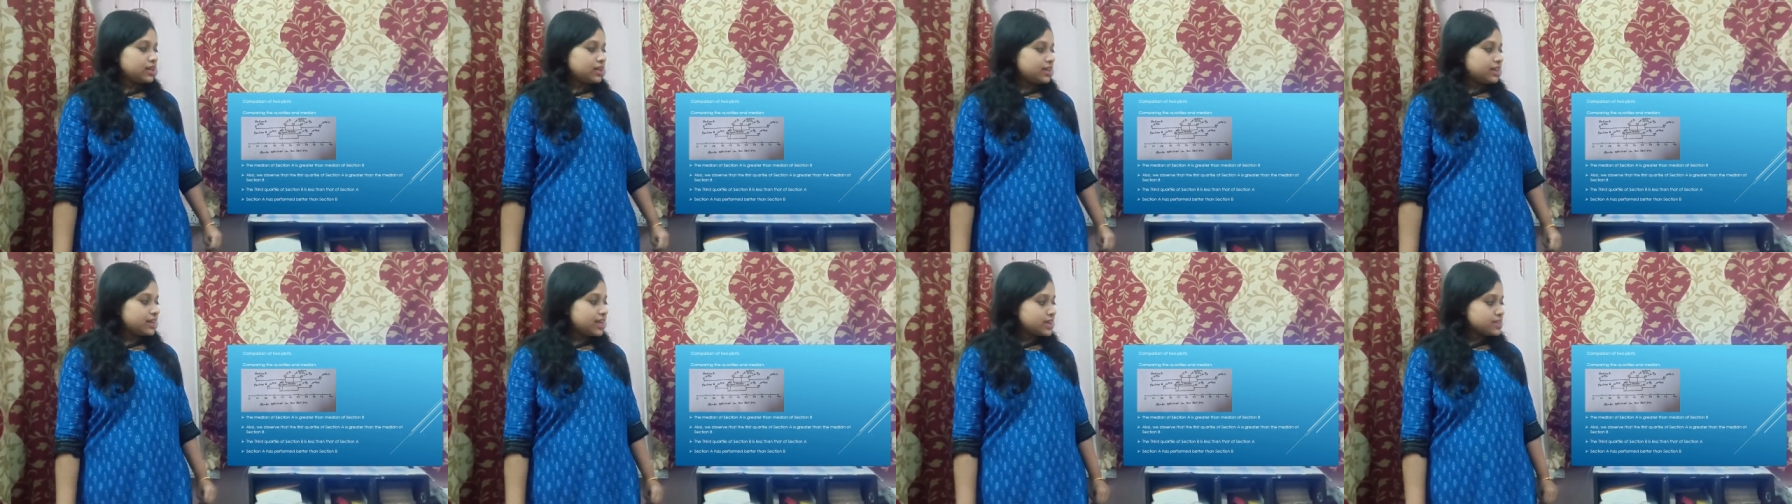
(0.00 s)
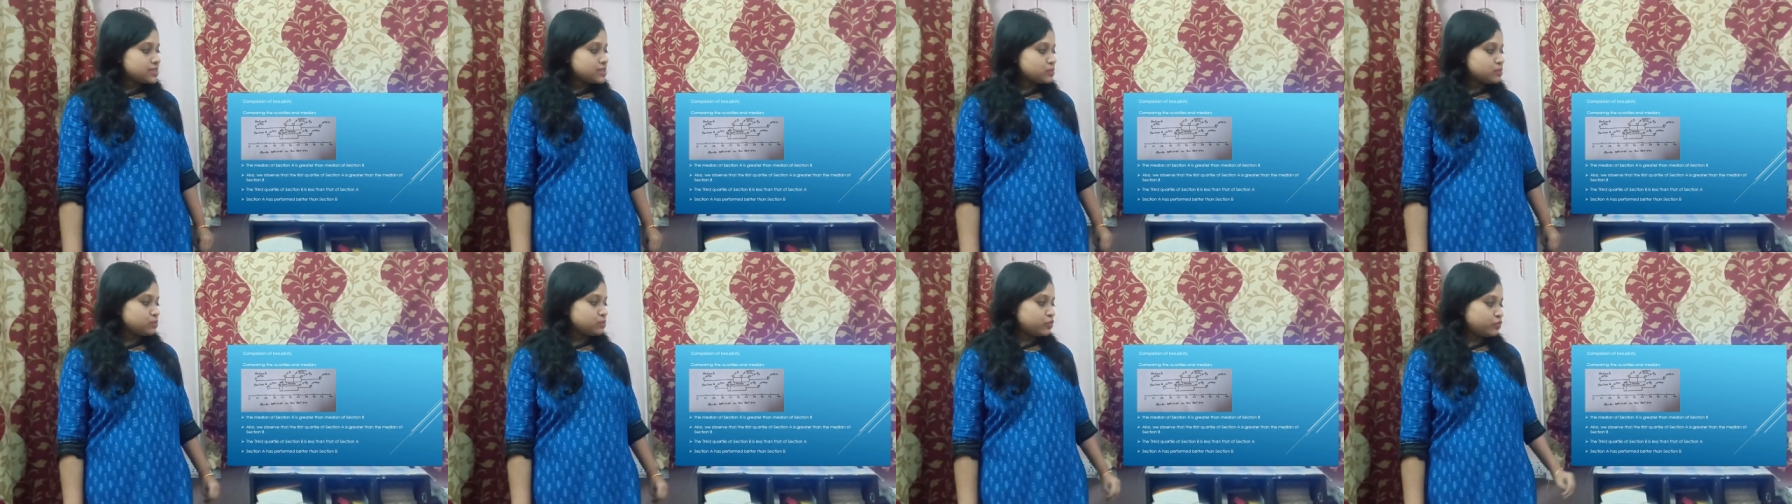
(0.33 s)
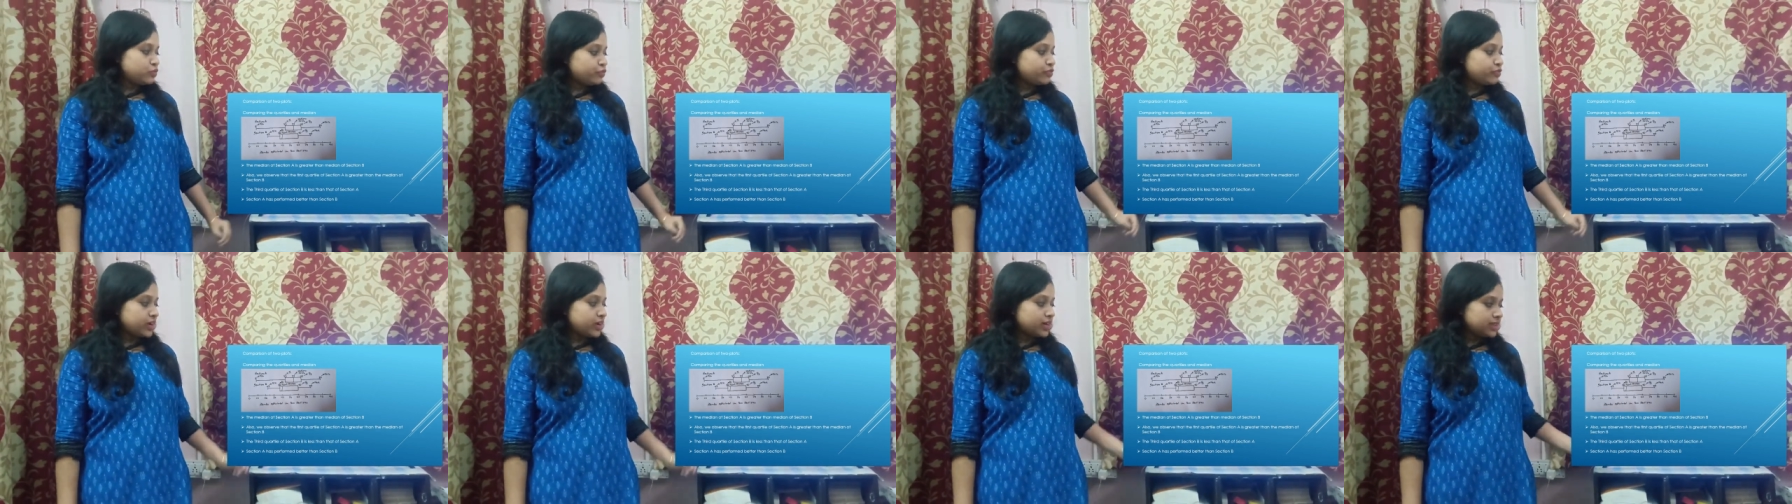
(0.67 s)
Let's
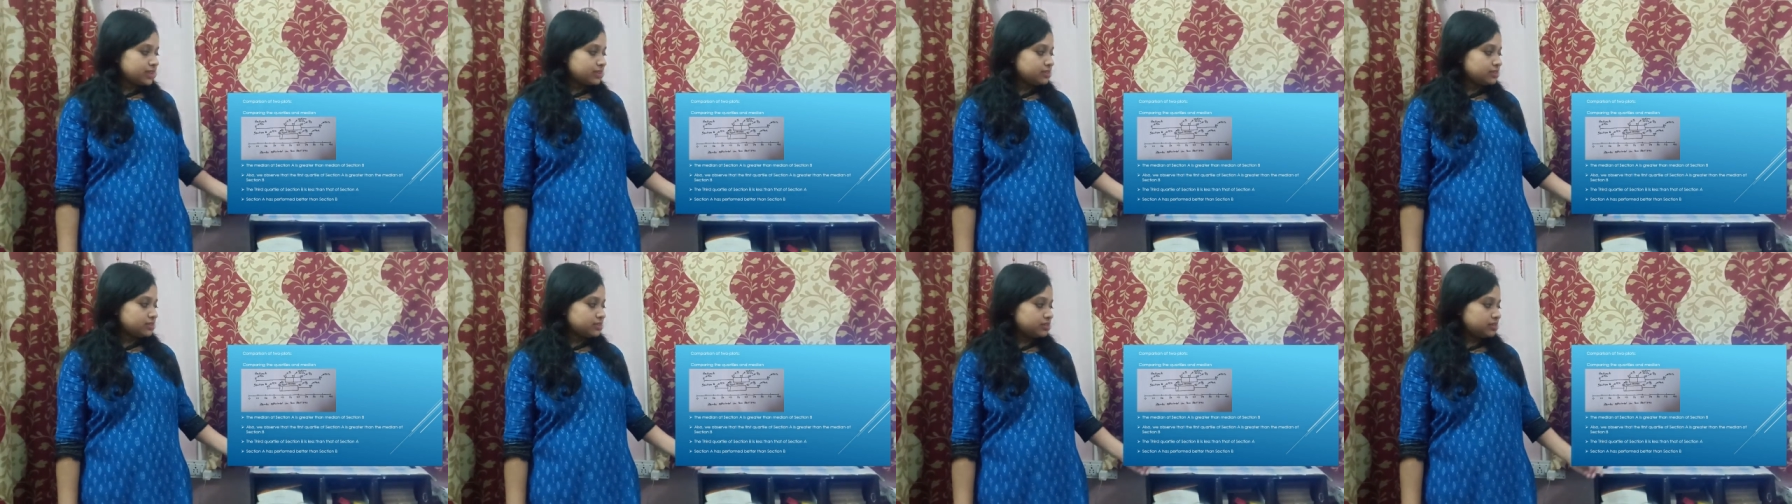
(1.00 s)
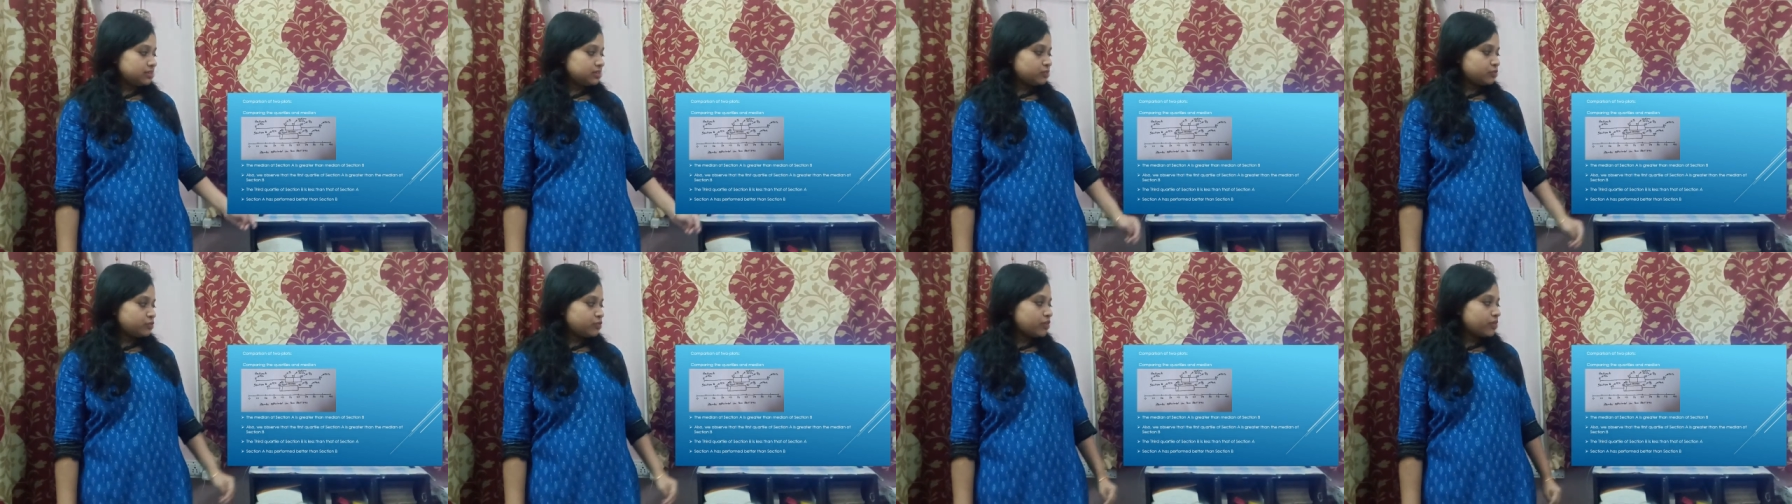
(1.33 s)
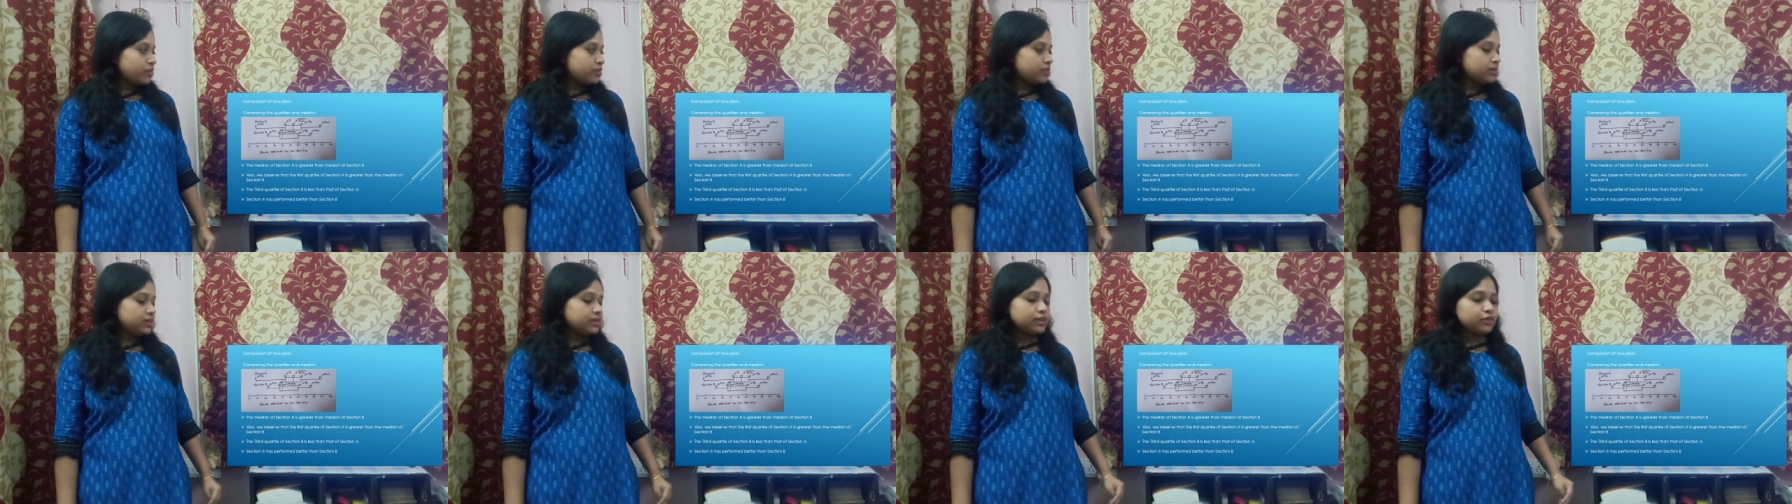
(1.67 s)
move further
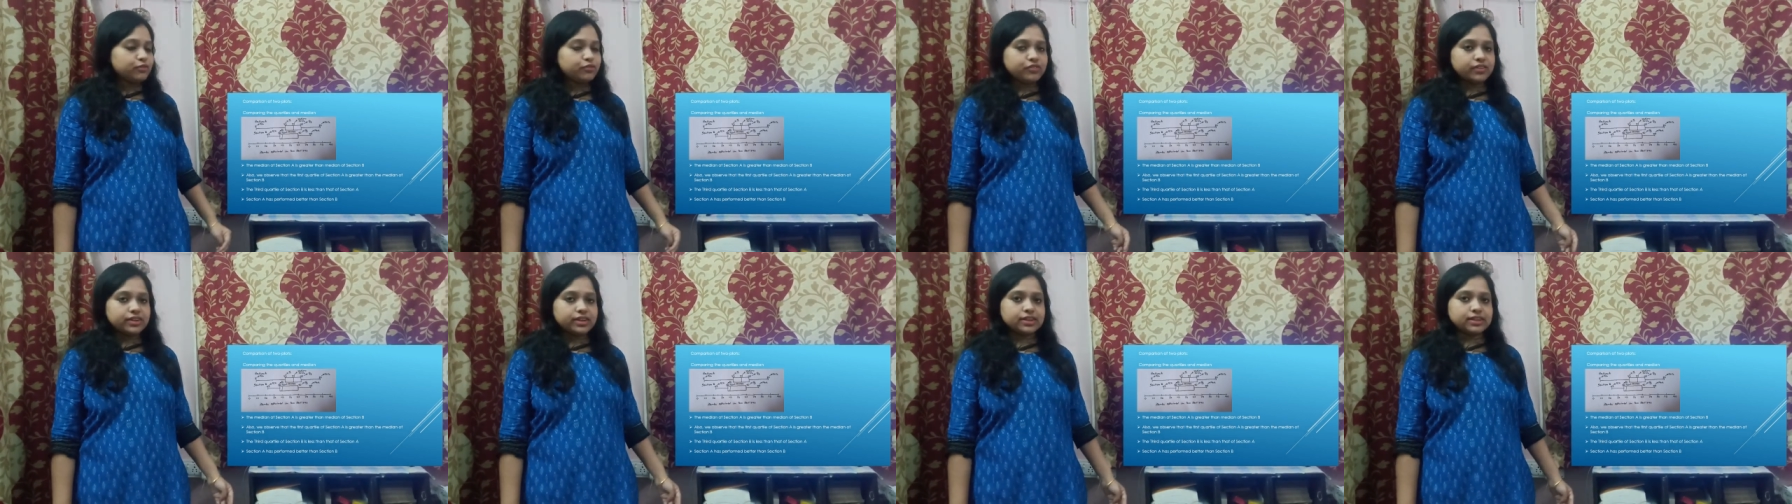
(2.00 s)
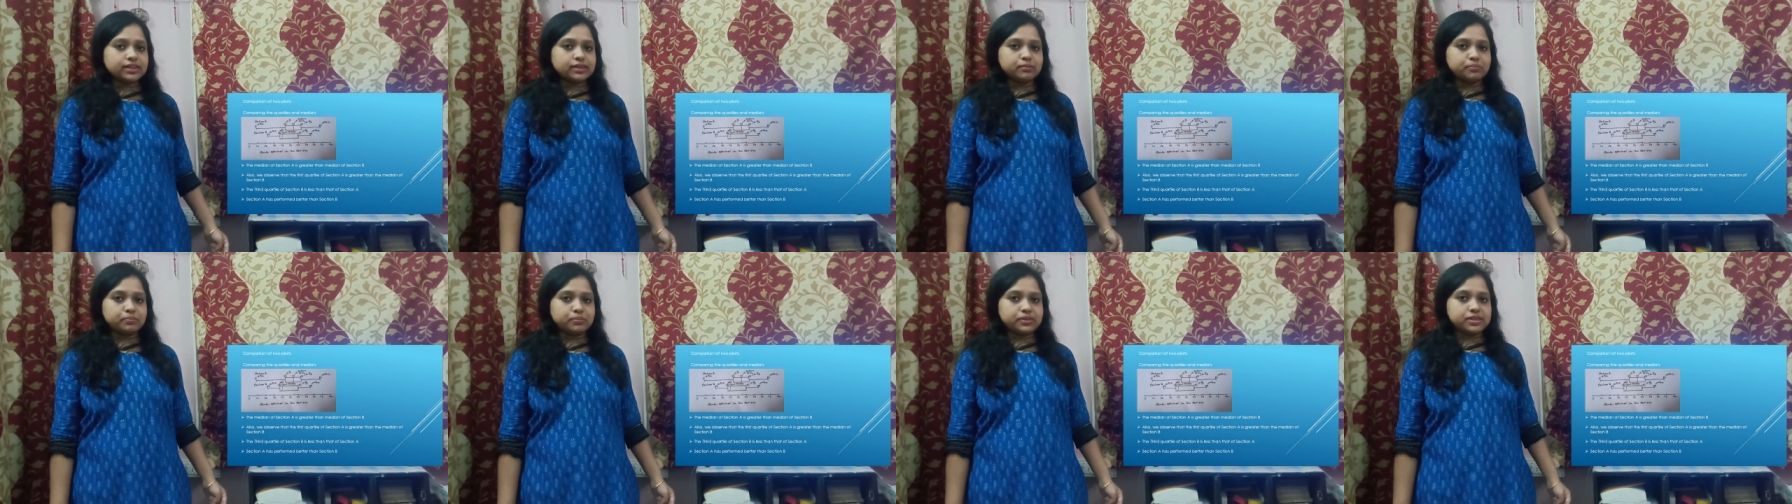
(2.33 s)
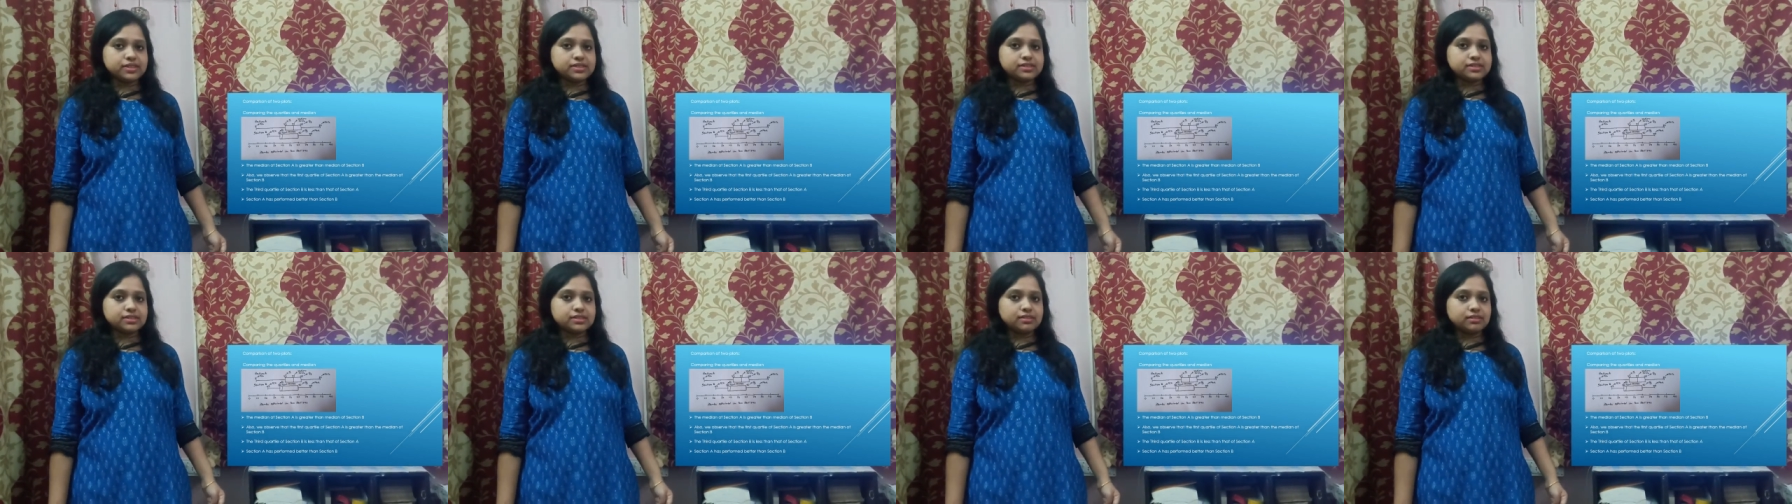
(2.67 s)
for different
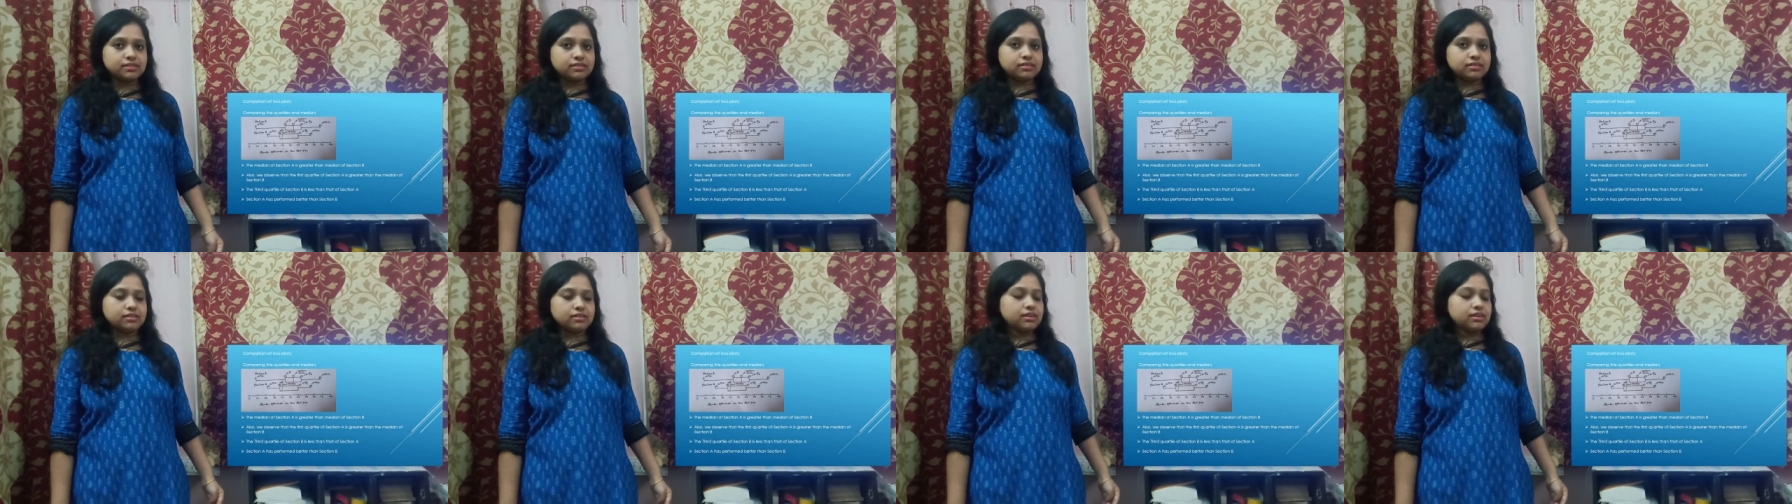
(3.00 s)
comparison